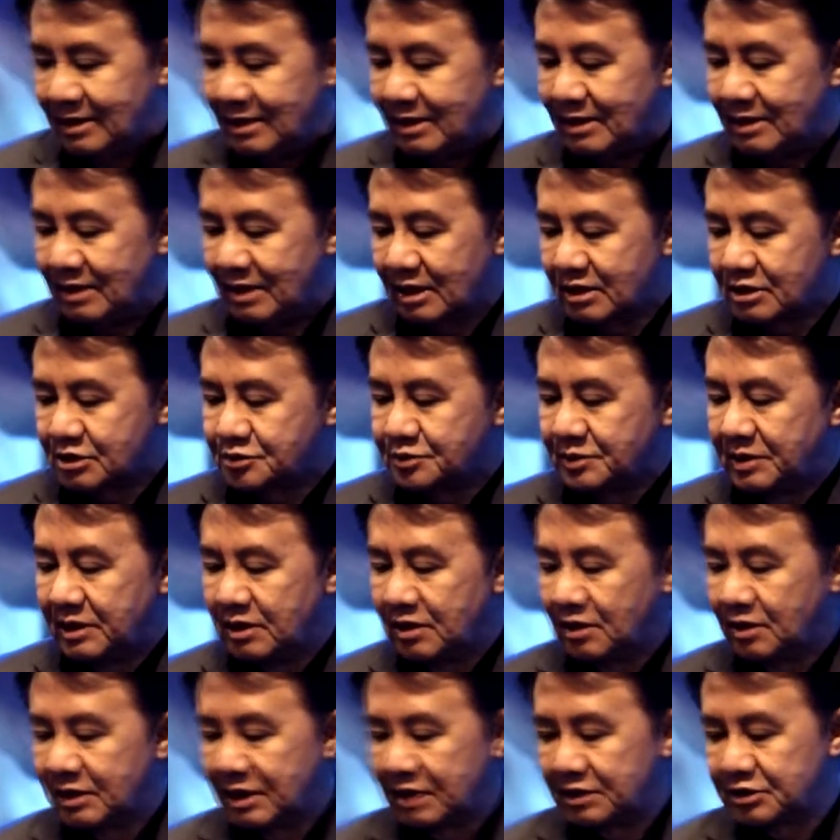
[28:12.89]
And as we
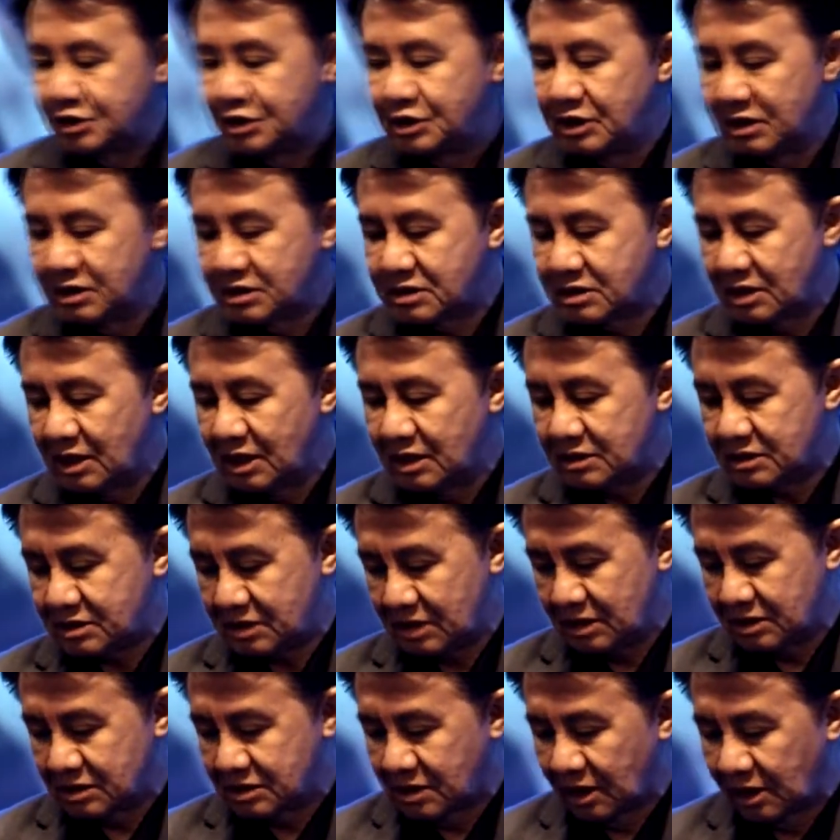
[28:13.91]
know that Jesus
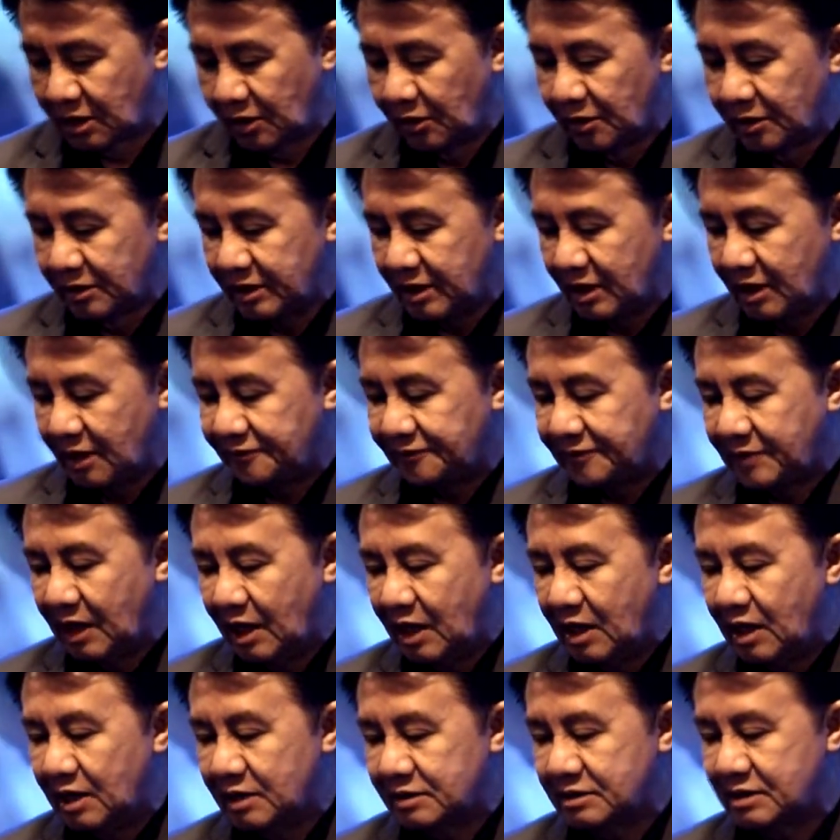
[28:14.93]
is the glory of
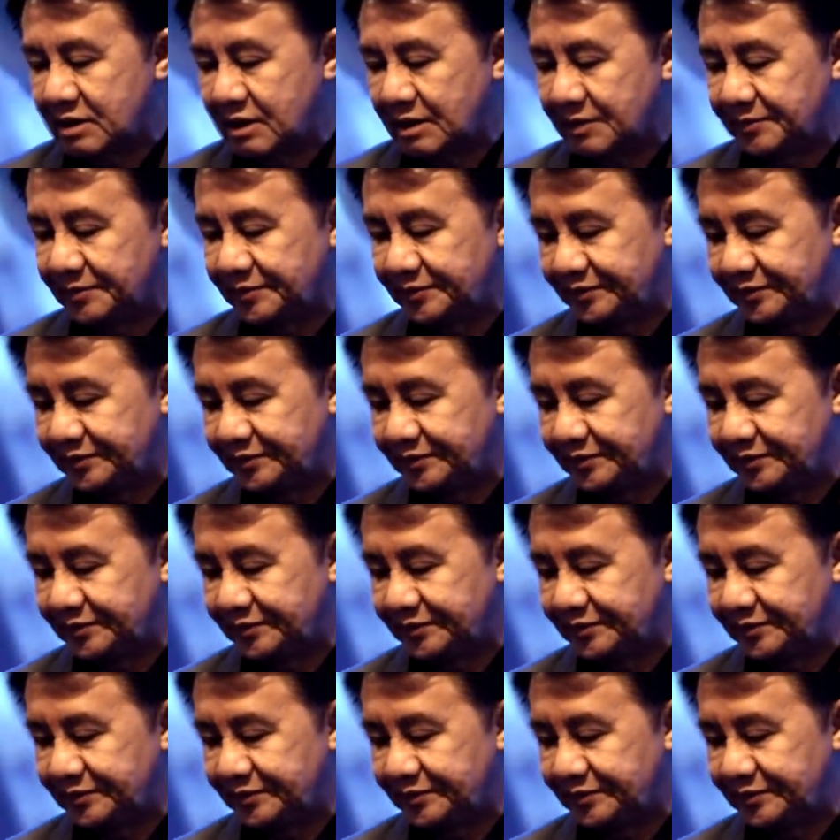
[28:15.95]
God,